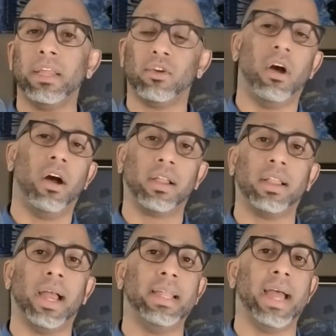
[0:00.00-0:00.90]
your
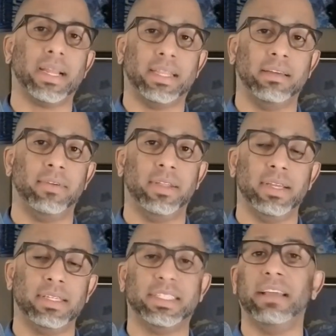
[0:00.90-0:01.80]
online
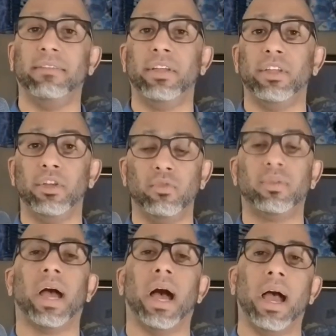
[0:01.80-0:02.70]
activities, saving you
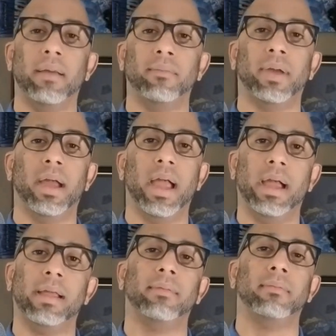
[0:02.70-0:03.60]
time
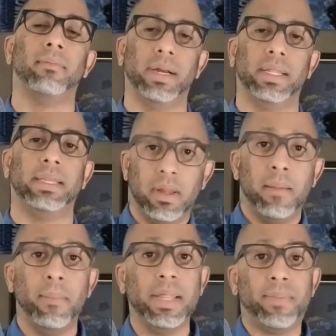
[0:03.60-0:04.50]
and money.
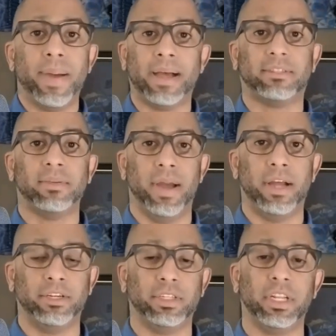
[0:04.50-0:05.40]
Many password
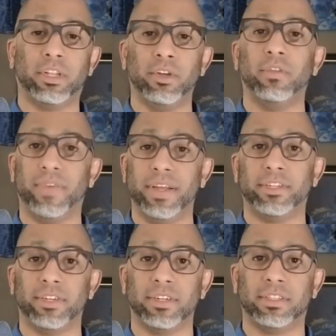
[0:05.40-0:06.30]
managers include
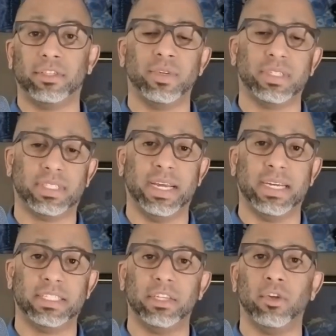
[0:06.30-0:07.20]
features to
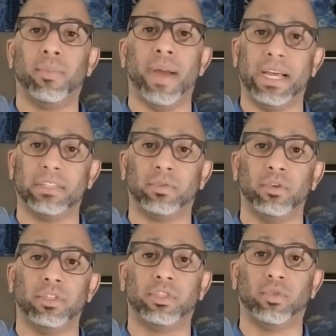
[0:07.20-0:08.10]
assess your
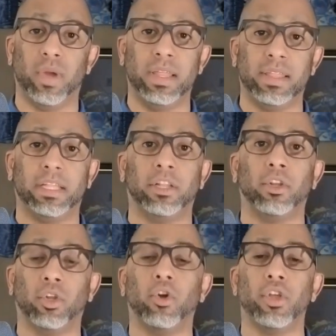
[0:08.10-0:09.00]
password strength and
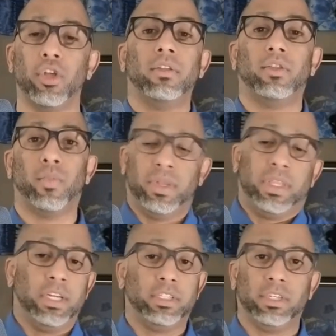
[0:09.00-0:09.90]
alert you to
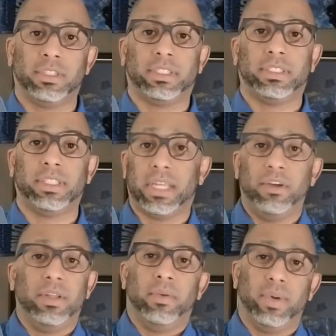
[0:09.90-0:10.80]
potential
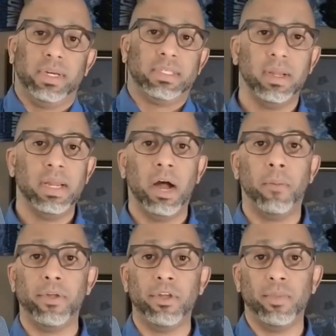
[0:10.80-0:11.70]
security risks,
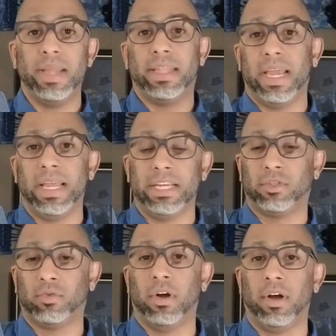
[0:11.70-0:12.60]
helping you maintain a
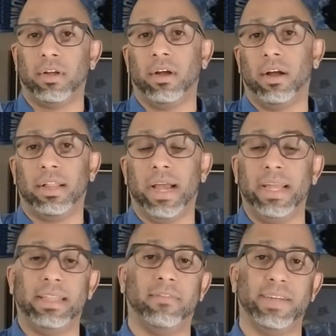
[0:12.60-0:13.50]
strong online
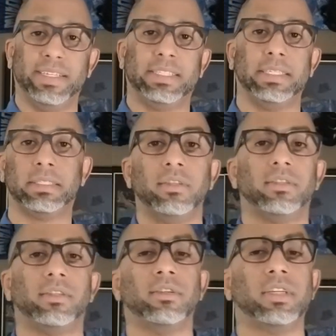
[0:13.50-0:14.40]
defense system.
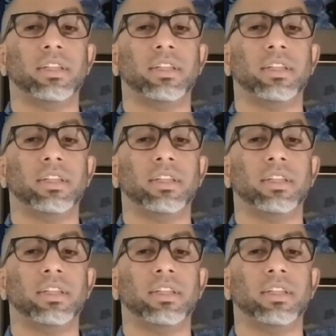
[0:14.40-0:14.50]
Choosing